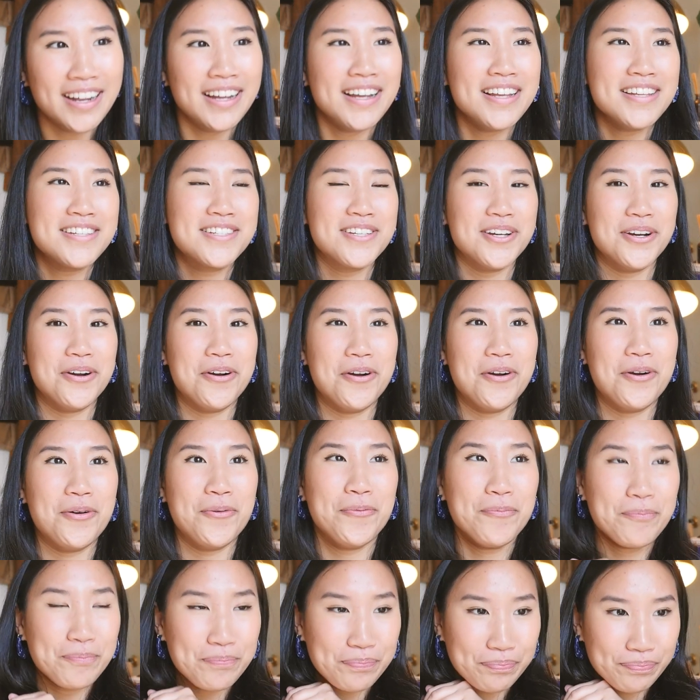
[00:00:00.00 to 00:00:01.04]
So
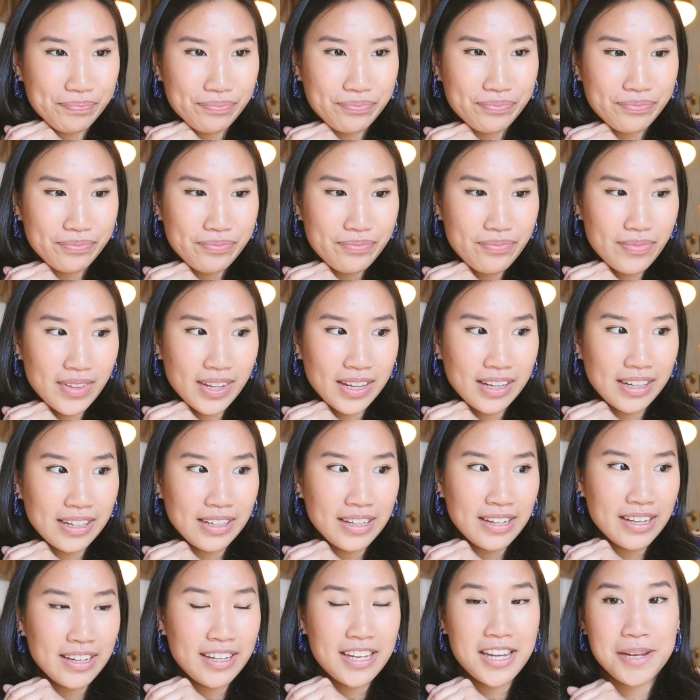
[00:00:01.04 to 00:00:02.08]

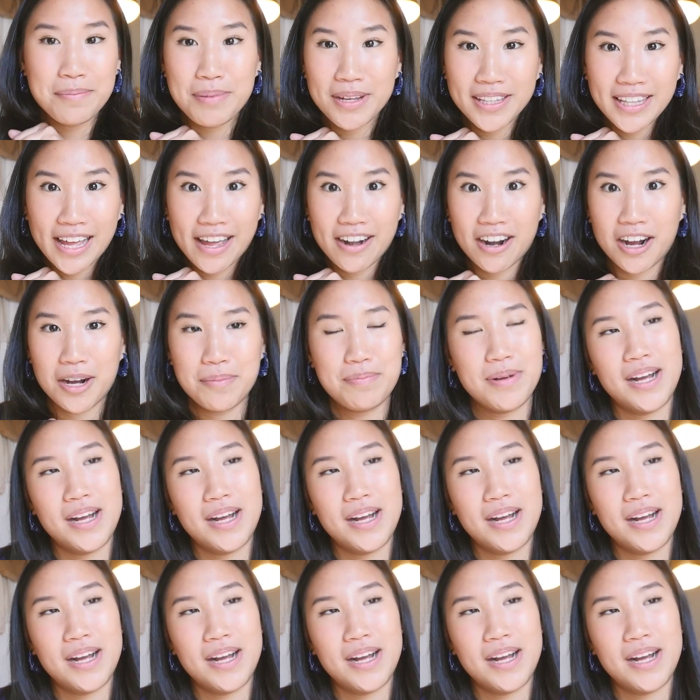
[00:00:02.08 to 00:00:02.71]
keeping that up